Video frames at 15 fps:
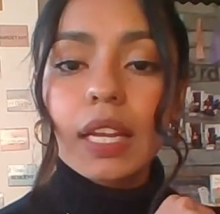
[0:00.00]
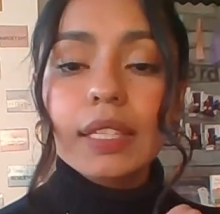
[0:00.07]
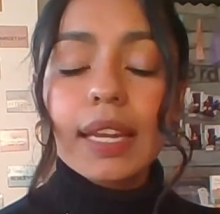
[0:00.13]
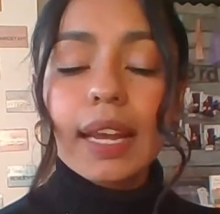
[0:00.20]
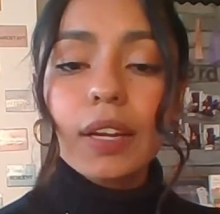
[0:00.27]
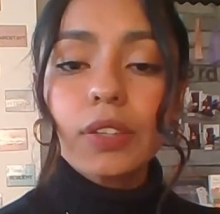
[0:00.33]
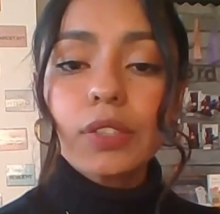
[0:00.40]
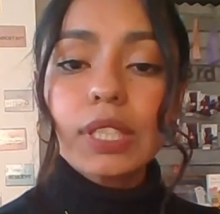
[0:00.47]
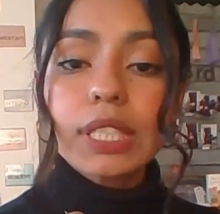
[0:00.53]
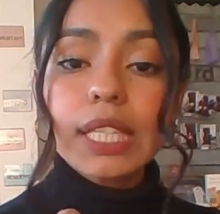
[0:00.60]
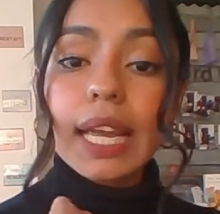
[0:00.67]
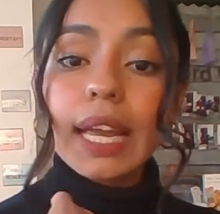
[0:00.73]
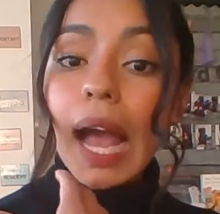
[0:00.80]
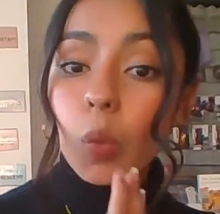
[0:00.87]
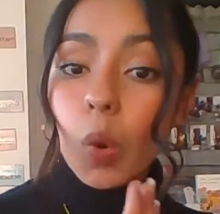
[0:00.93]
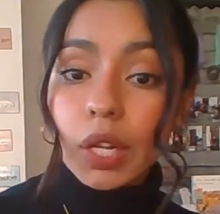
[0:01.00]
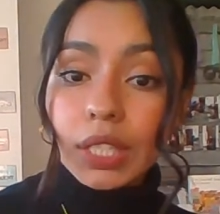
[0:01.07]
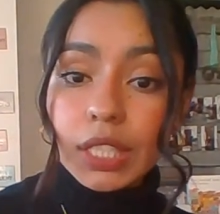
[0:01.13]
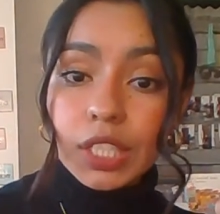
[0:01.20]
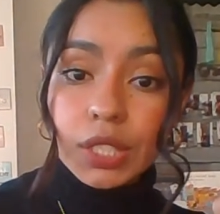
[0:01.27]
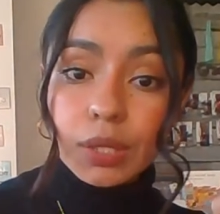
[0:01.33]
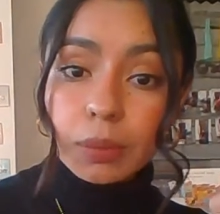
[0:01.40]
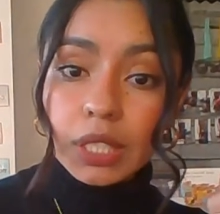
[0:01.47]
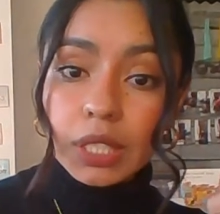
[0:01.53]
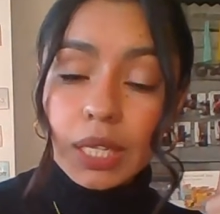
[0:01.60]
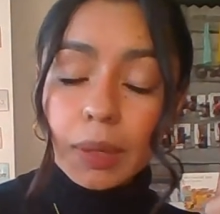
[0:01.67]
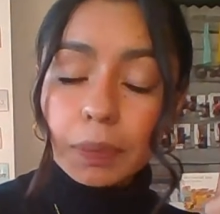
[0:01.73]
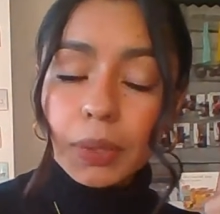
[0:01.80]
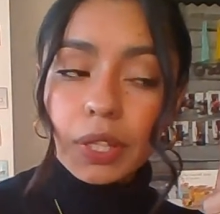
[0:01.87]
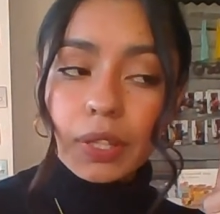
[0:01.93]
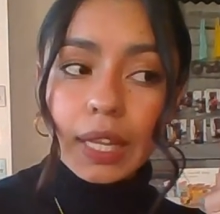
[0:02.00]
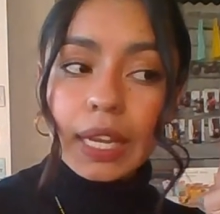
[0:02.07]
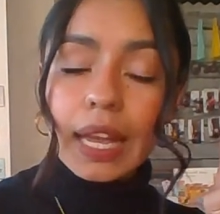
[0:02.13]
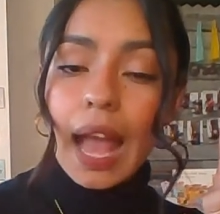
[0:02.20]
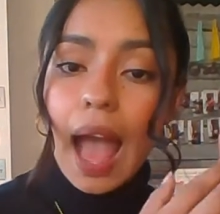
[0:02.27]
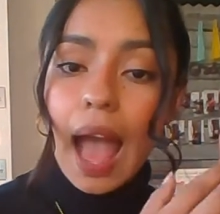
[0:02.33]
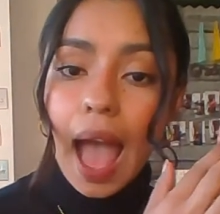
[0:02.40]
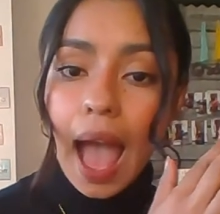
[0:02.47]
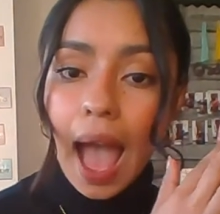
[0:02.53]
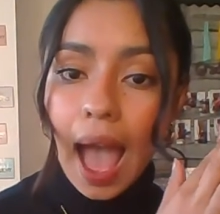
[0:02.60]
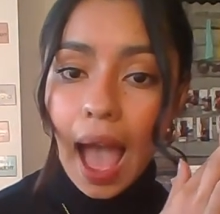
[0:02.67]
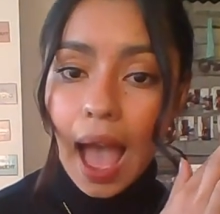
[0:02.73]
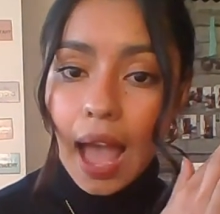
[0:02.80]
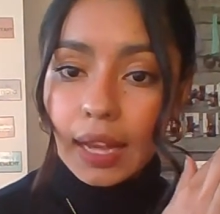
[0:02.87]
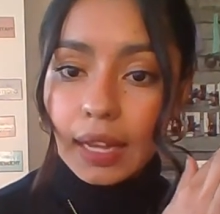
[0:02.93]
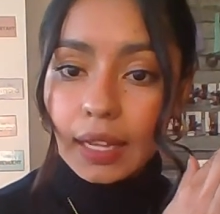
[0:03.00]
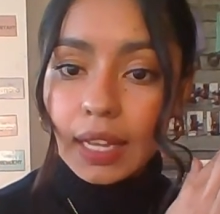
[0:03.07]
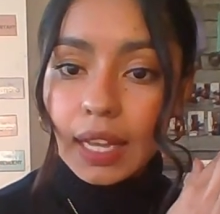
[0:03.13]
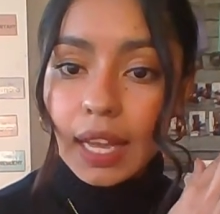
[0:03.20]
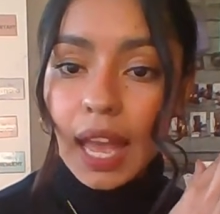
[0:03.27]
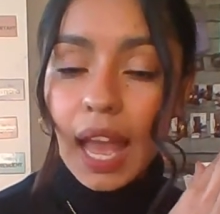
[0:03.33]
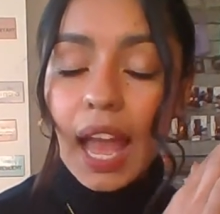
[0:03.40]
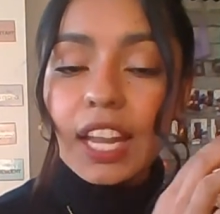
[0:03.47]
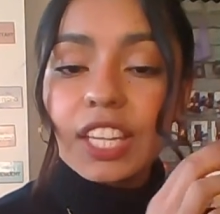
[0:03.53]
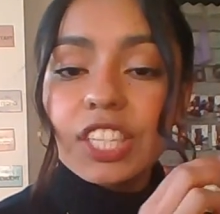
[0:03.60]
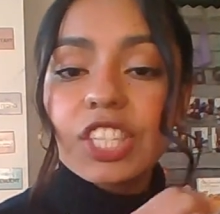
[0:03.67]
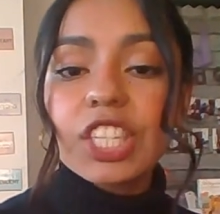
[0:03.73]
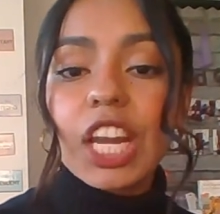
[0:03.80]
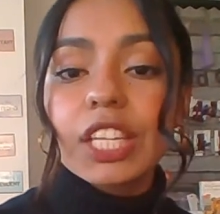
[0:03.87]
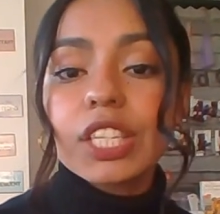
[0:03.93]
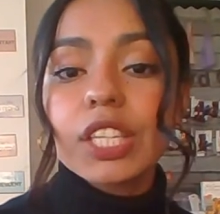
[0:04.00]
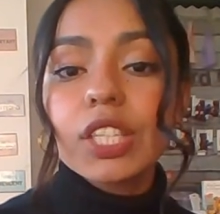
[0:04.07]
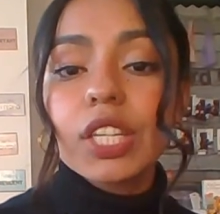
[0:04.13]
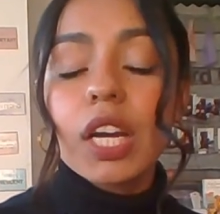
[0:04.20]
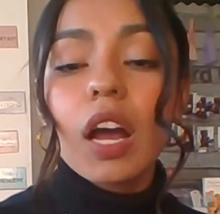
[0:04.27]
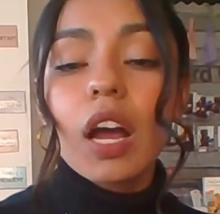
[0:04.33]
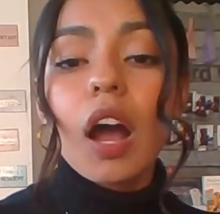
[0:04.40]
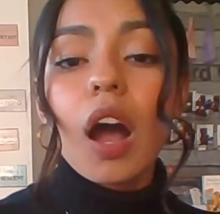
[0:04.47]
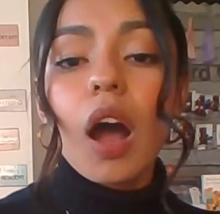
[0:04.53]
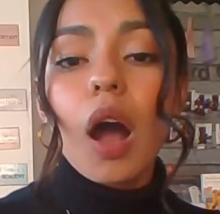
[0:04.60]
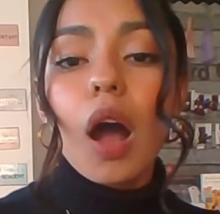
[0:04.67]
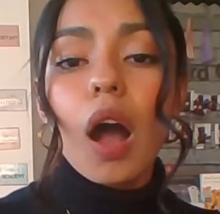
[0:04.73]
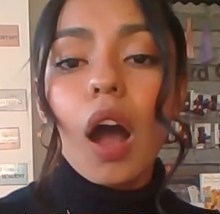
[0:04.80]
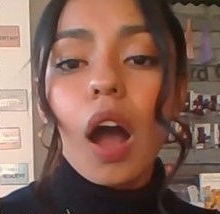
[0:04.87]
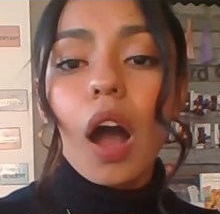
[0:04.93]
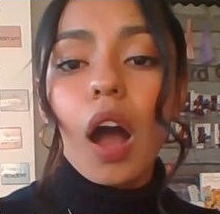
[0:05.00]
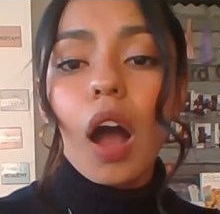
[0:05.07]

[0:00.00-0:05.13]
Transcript: Now say I wanted to manipulate a and change it to a.